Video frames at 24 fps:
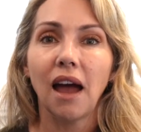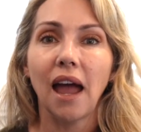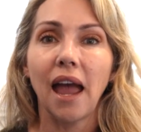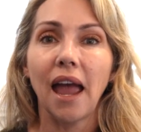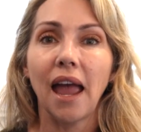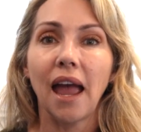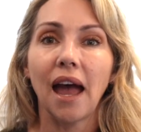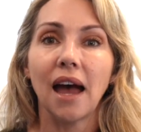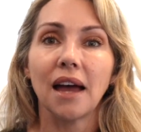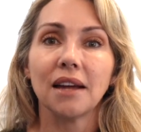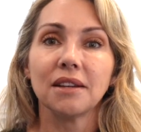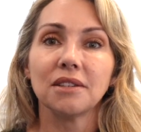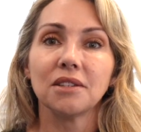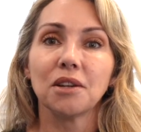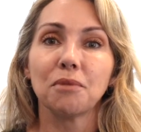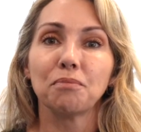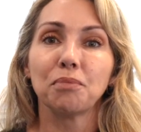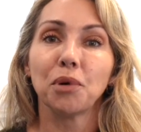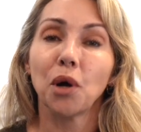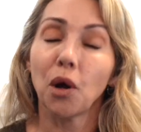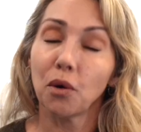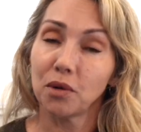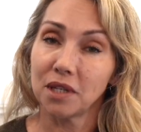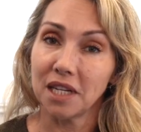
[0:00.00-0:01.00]
and
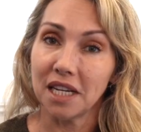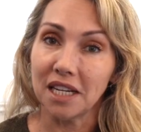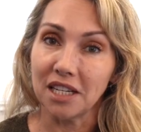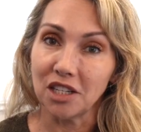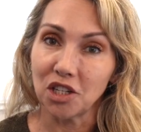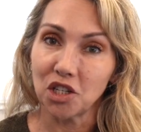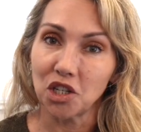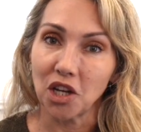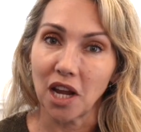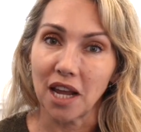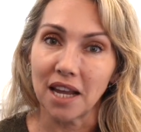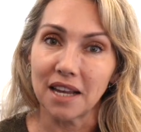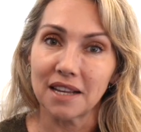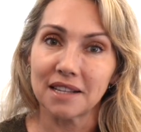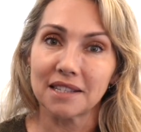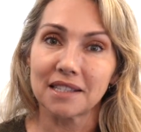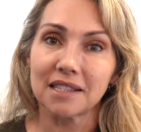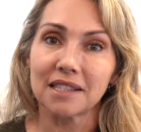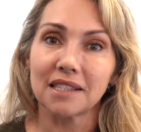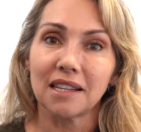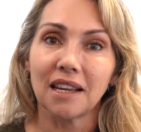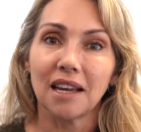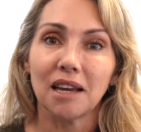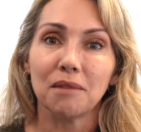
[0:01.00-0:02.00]
protein
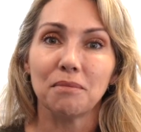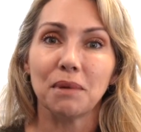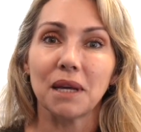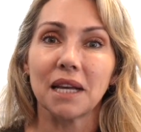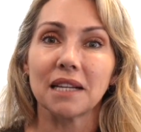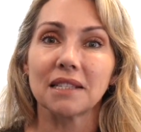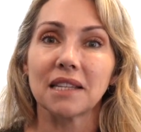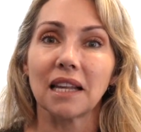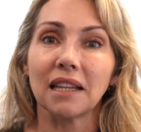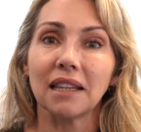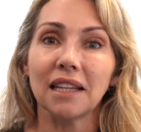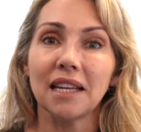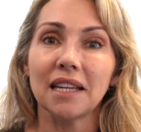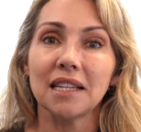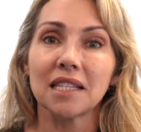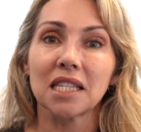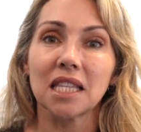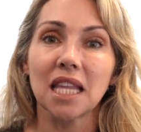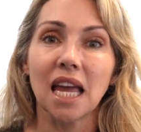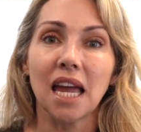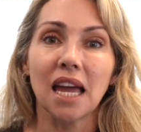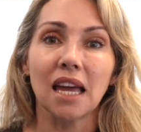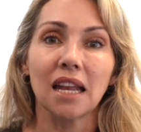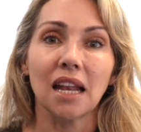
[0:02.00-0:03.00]
shakes, because at
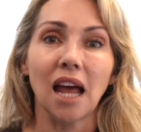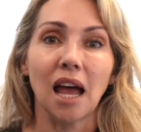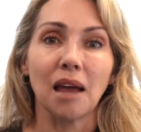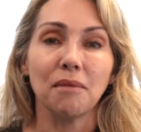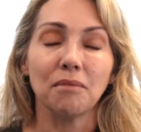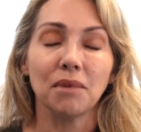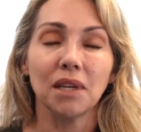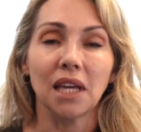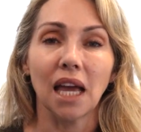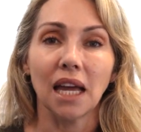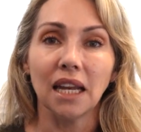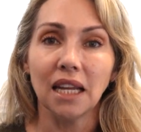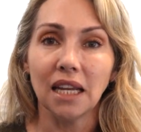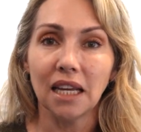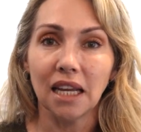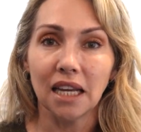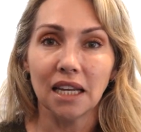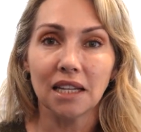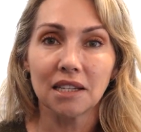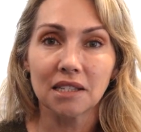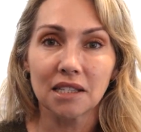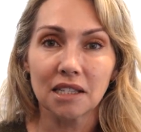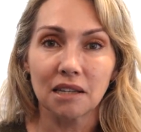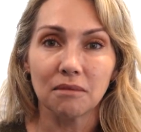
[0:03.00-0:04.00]
least then I'm getting
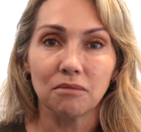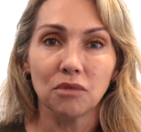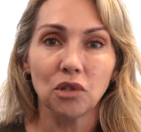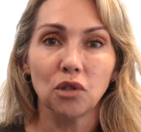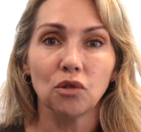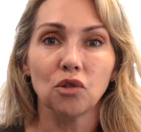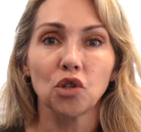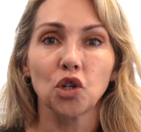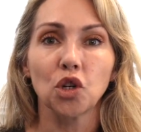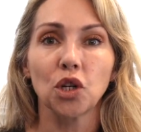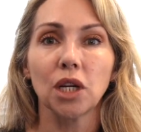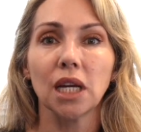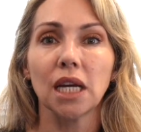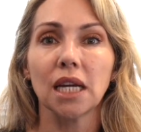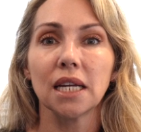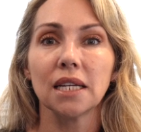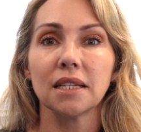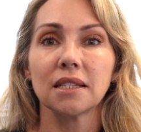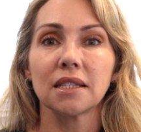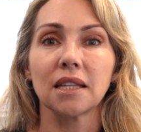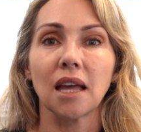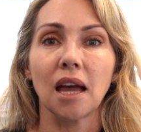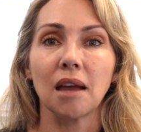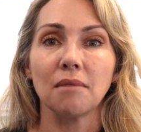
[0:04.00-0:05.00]
in some
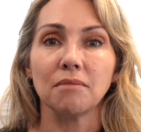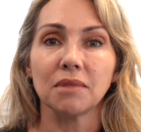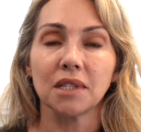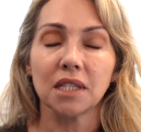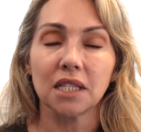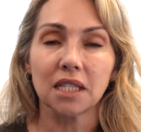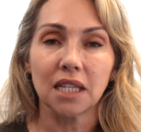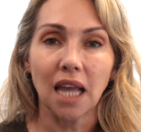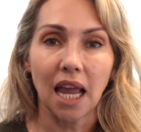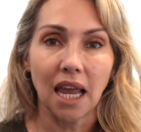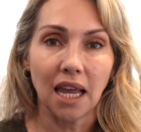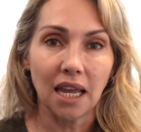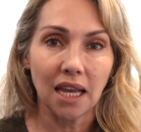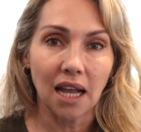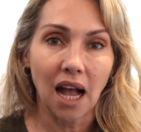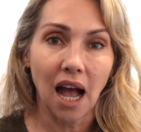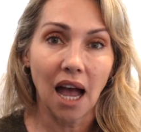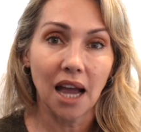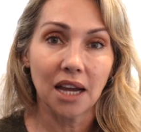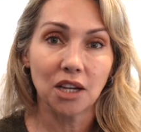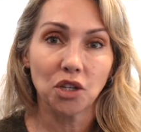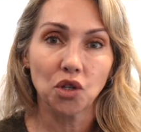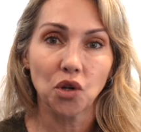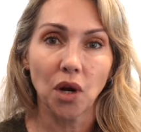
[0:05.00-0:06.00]
nutrients, I'm staying
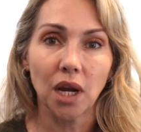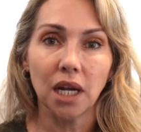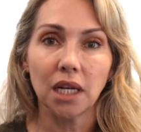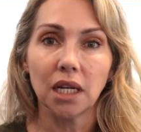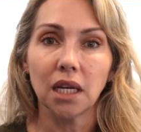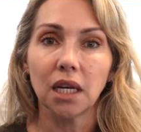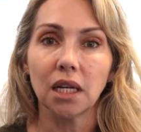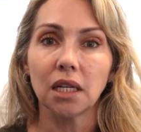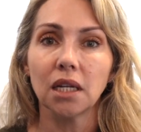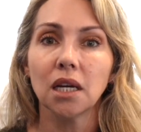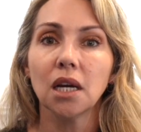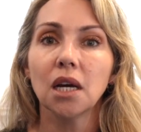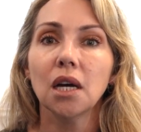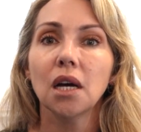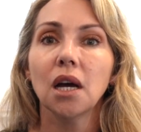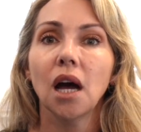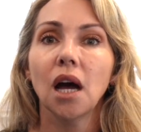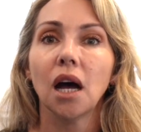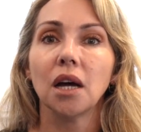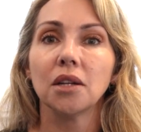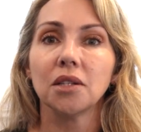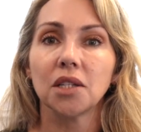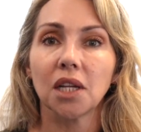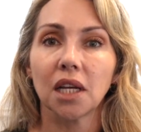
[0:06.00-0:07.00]
hydrated
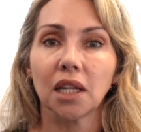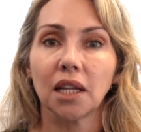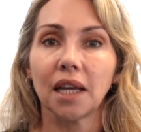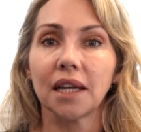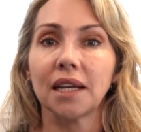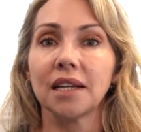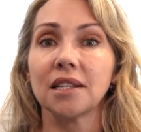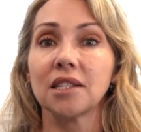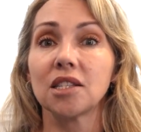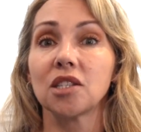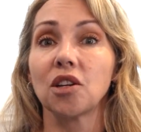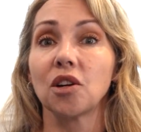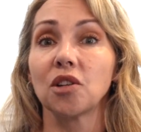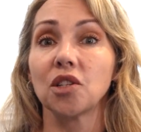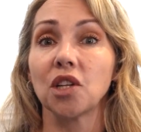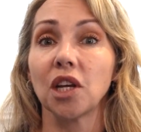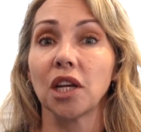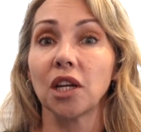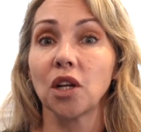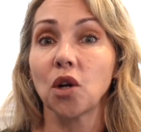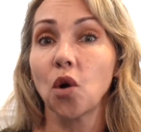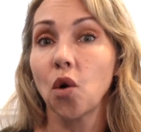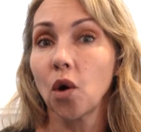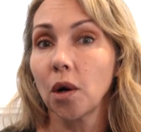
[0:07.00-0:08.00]
until I can start to
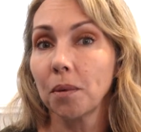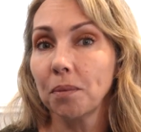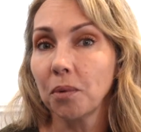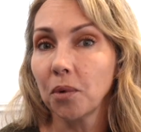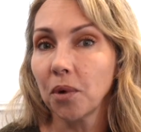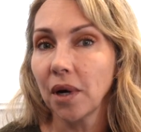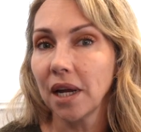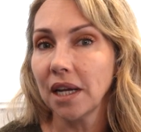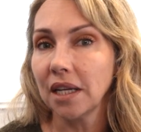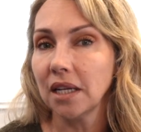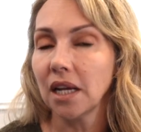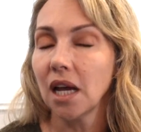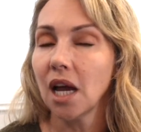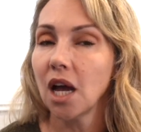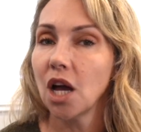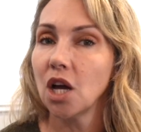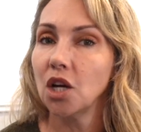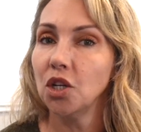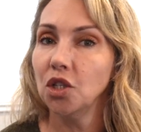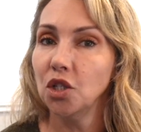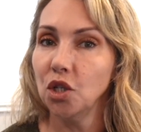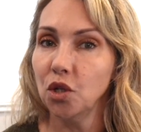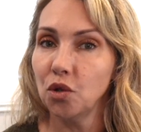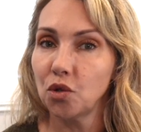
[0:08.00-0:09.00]
incorporate
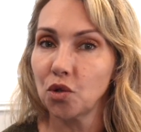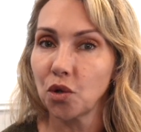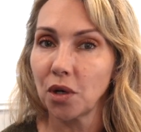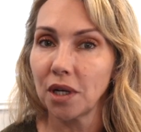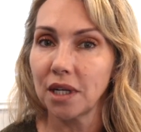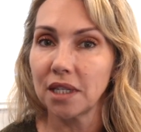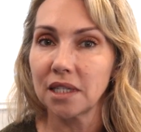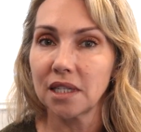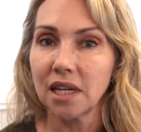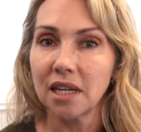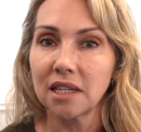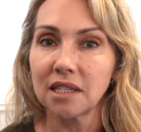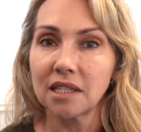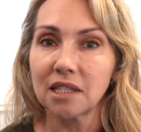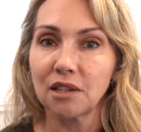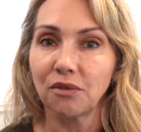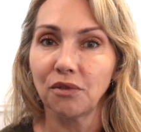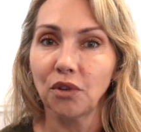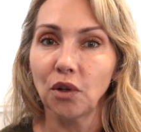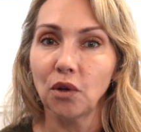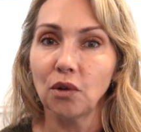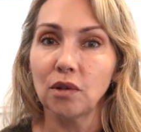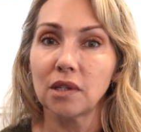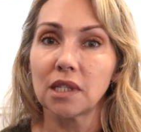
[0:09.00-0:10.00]
nutrient-dense
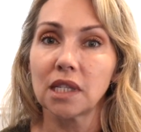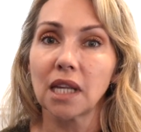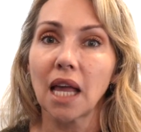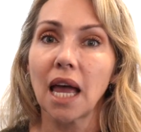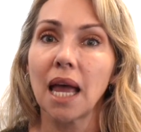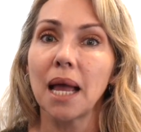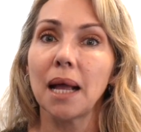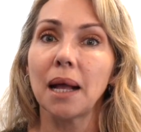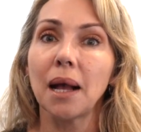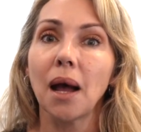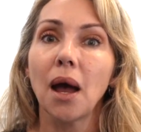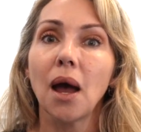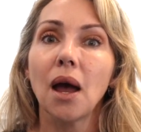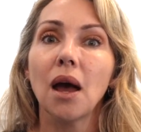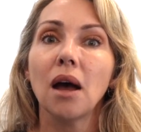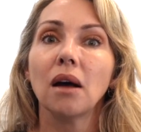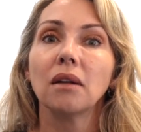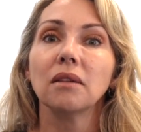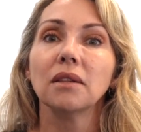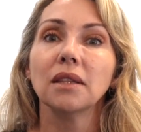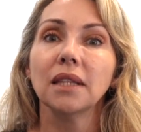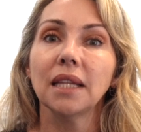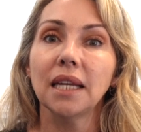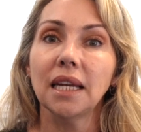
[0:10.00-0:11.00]
foods like
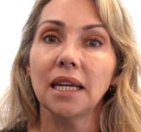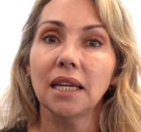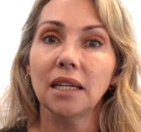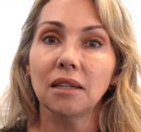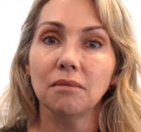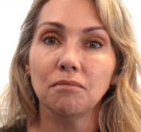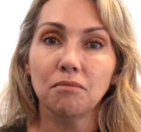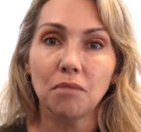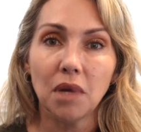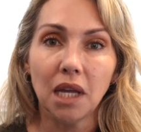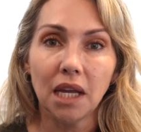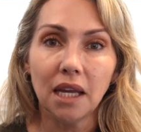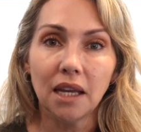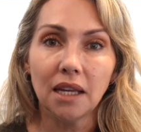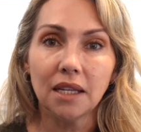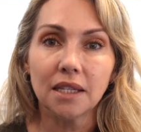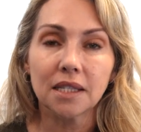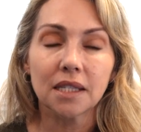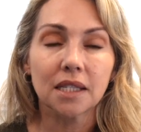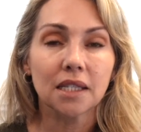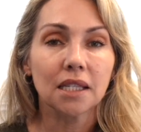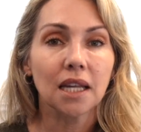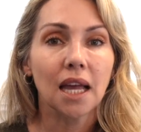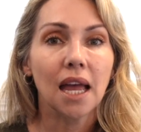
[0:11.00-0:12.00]
lean
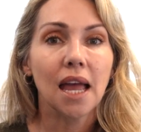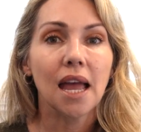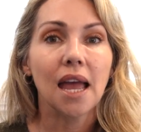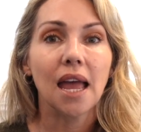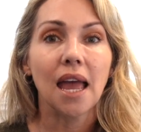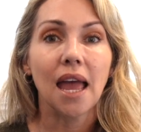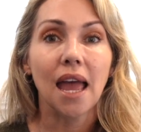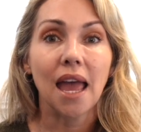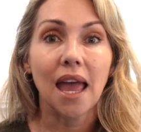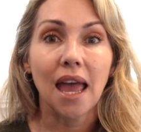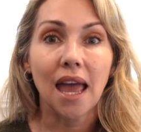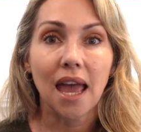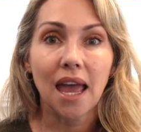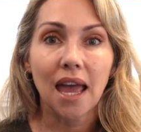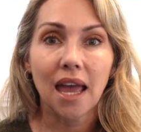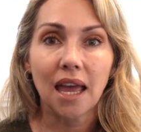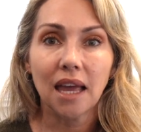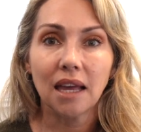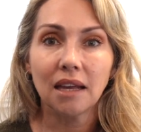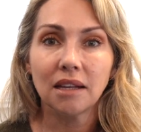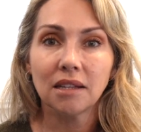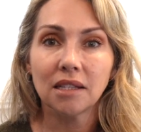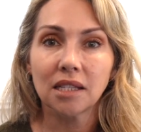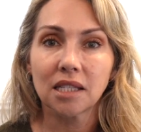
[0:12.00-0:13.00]
meats,
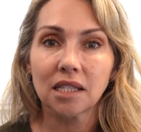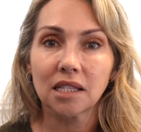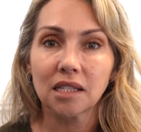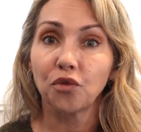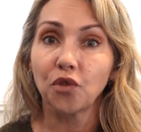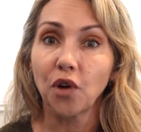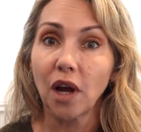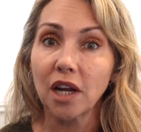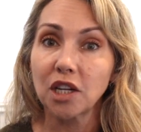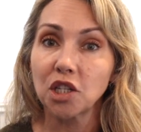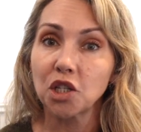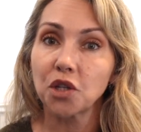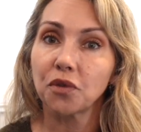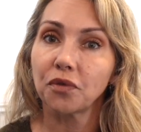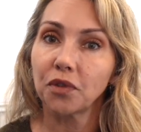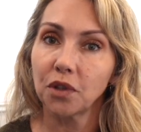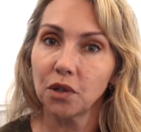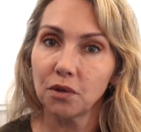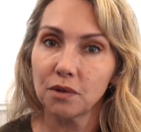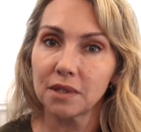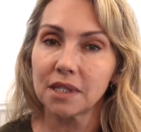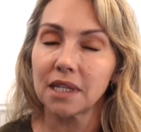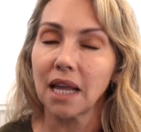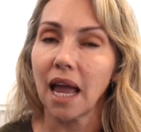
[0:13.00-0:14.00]
eggs, fresh
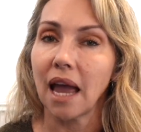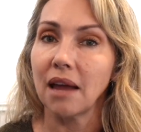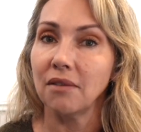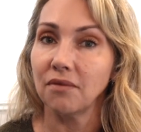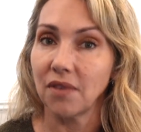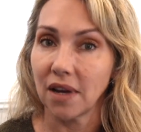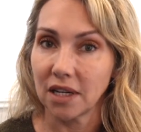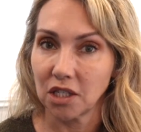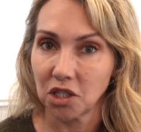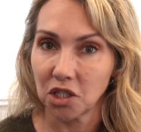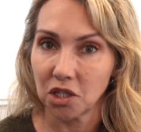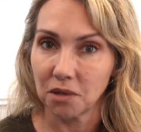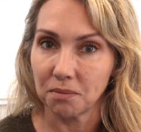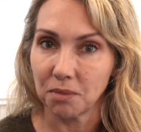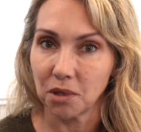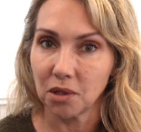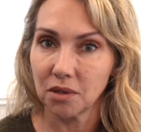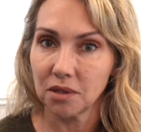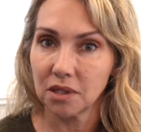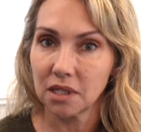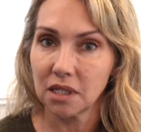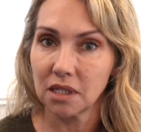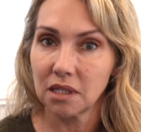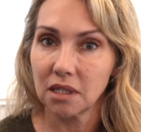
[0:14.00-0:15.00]
fruits, and
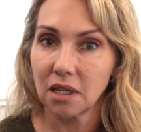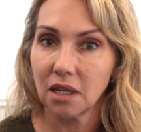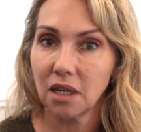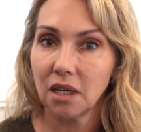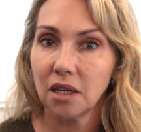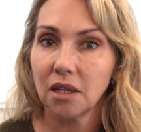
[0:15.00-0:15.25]
vegetables.